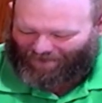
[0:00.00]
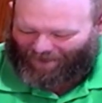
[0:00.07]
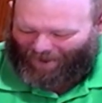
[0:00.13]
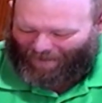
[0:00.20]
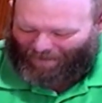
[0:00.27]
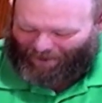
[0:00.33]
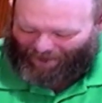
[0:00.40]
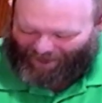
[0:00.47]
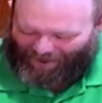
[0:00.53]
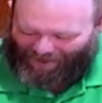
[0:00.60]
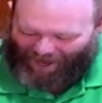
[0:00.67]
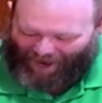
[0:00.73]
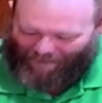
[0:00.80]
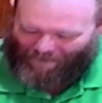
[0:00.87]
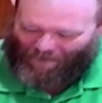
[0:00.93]
But in
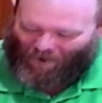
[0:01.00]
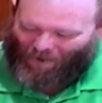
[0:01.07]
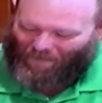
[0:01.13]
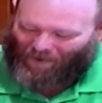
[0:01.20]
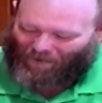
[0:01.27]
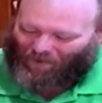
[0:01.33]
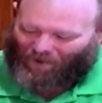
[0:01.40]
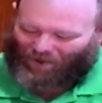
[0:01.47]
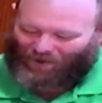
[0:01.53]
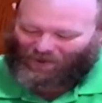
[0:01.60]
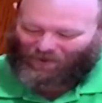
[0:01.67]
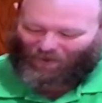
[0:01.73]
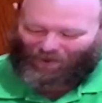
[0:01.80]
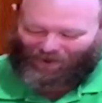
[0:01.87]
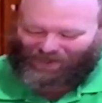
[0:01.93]
that moment where those
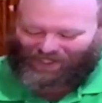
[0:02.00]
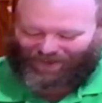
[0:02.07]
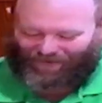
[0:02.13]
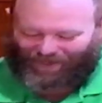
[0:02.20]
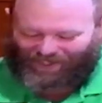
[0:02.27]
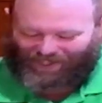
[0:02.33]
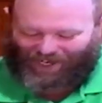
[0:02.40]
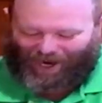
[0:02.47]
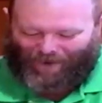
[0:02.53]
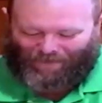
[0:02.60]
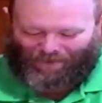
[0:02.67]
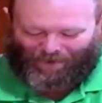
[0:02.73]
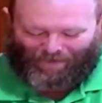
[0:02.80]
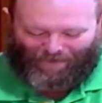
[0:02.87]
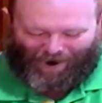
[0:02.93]
words have escaped
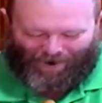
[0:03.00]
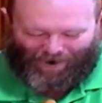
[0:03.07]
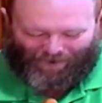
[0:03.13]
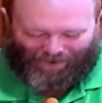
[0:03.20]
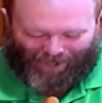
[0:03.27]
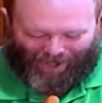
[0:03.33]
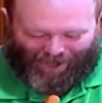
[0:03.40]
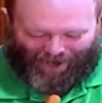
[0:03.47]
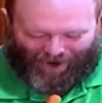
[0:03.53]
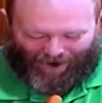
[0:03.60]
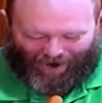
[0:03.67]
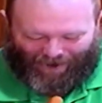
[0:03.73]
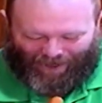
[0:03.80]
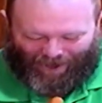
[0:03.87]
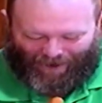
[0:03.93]
their mouth,
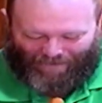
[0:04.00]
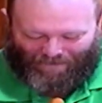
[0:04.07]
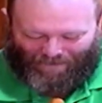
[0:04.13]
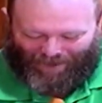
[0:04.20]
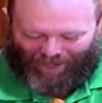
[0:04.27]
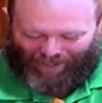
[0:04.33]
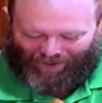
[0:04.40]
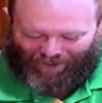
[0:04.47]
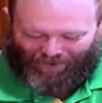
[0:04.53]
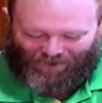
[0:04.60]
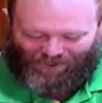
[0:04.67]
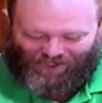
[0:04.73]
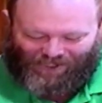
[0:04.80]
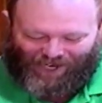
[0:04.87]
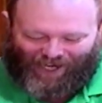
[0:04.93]
that little
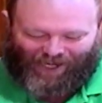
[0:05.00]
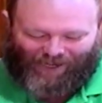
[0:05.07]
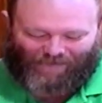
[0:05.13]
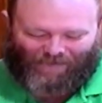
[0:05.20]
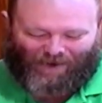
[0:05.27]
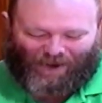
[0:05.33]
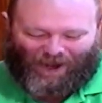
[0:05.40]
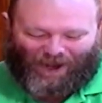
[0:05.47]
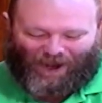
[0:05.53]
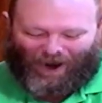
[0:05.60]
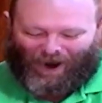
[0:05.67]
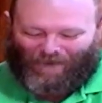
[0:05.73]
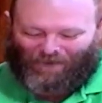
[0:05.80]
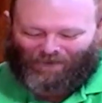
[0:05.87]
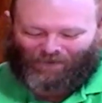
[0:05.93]
second
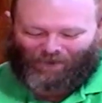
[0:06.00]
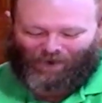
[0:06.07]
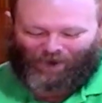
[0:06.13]
before your